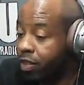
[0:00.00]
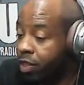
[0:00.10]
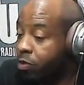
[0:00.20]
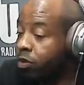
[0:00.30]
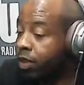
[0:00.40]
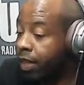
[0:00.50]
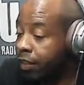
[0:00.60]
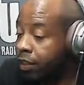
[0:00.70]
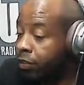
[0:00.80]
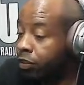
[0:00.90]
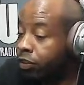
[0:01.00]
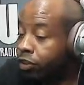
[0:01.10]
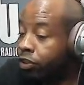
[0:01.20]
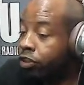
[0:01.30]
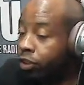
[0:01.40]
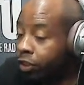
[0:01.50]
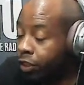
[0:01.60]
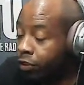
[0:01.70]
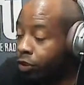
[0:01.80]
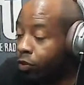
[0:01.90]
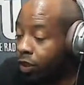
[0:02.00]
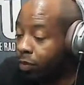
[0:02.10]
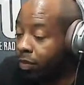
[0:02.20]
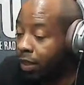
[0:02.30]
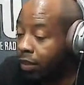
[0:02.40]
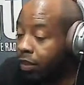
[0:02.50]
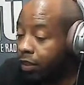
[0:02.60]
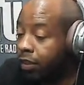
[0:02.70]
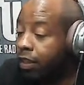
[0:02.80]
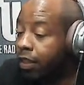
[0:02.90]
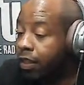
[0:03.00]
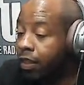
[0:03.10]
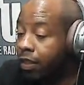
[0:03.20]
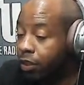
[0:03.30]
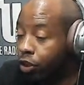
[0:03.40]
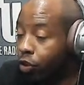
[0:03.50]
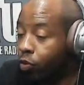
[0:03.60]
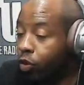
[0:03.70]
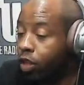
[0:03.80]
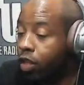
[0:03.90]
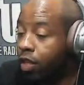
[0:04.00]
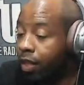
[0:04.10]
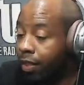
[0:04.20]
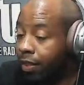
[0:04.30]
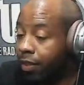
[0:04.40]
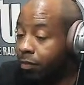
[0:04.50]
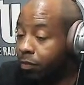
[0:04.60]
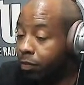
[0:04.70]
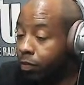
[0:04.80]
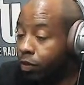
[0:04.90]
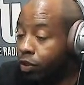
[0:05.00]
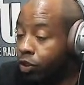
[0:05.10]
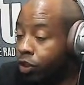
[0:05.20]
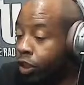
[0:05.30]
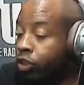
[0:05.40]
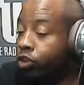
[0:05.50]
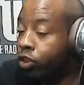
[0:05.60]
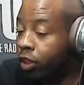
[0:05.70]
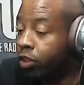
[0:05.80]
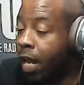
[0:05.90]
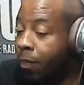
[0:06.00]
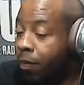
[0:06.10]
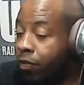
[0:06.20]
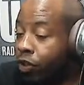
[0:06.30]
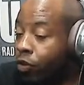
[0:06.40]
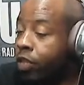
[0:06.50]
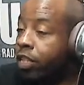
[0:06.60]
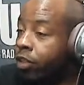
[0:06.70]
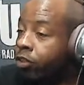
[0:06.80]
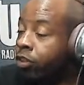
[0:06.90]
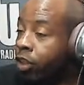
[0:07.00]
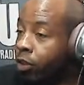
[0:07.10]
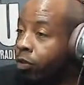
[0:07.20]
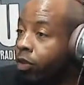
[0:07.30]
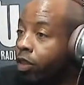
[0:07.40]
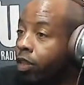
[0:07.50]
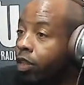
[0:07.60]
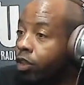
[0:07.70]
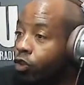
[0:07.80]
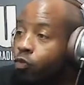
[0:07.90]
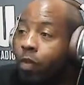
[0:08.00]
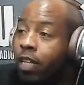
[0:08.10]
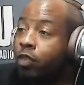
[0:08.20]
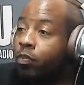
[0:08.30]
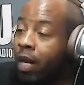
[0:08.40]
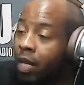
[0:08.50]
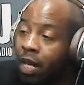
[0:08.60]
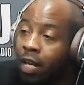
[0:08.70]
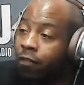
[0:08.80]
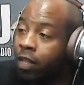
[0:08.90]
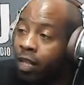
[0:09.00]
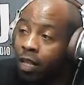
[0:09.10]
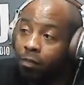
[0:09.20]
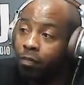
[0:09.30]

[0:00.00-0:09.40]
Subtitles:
she was like, she stood there and told him, like, look, you know, um, this happened 30 years ago. You messed my life up